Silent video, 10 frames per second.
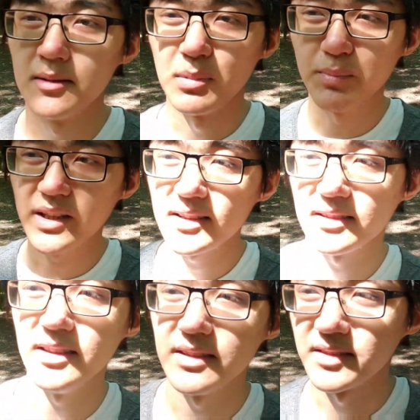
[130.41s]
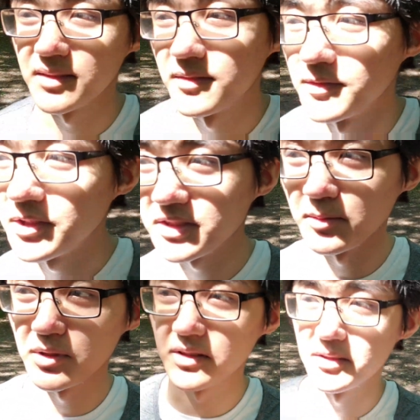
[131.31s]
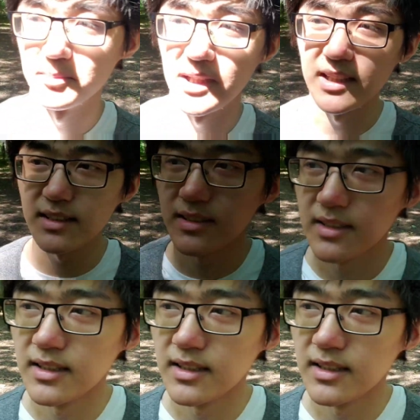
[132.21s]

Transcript: But BSD is very similar to Mac,